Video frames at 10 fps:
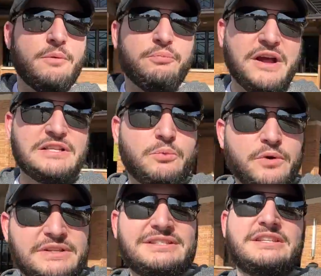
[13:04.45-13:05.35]
price
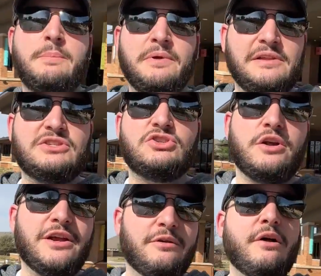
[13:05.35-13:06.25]
points, typically
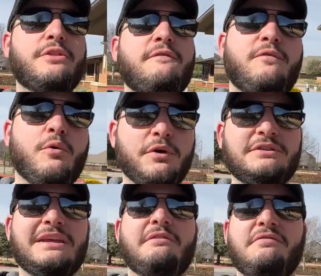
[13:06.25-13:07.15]
starting around the 4s
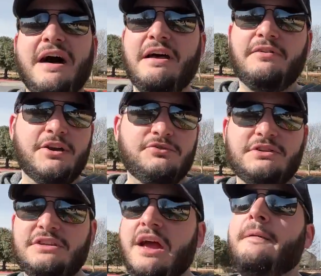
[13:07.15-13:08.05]
and
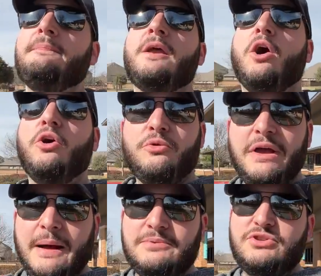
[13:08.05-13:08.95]
500s, all the way
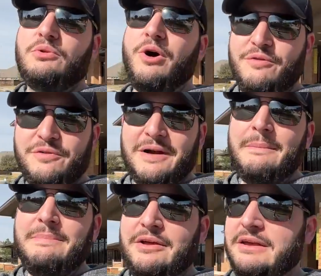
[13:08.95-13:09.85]
up to over $1
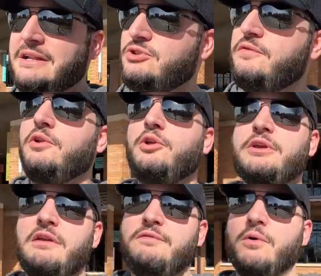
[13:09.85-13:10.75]
million. So if you're
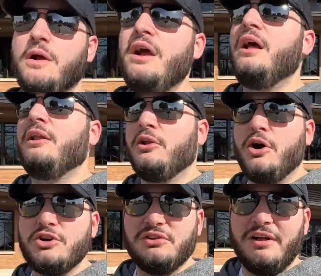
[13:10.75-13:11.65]
looking for
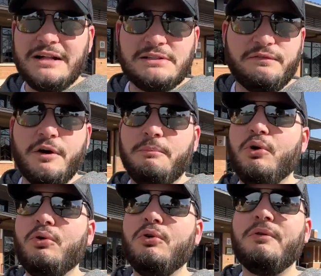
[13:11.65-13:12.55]
large lots for a
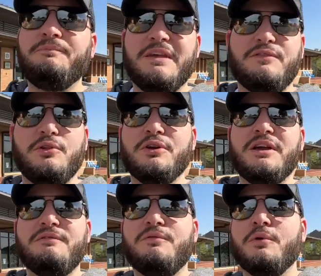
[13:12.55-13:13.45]
pool, if you're
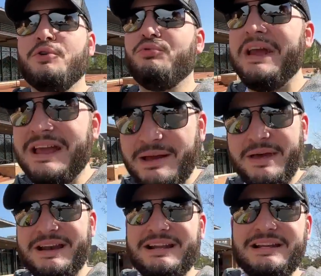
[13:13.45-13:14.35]
looking for great
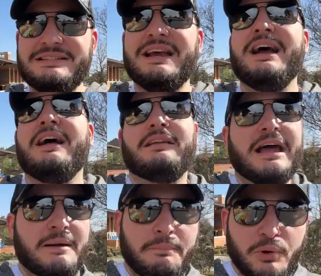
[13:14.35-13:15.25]
amenities like
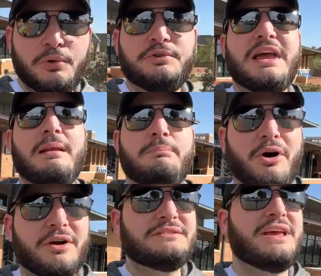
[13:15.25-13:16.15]
pools and
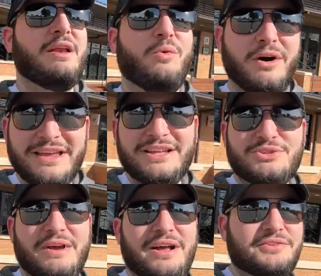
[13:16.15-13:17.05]
parks and walking
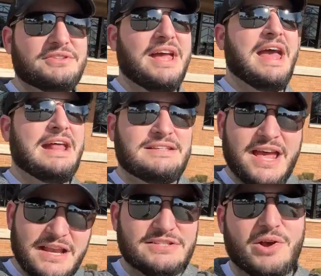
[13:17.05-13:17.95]
trails and
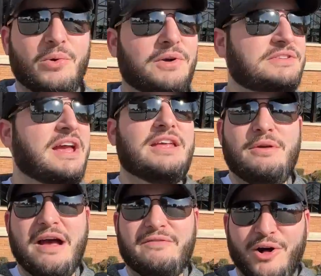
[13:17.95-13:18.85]
tennis courts, you
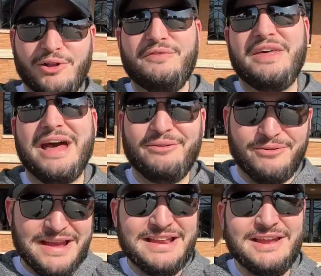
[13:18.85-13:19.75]
have all of that
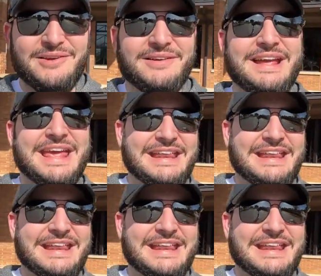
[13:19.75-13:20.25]
right here in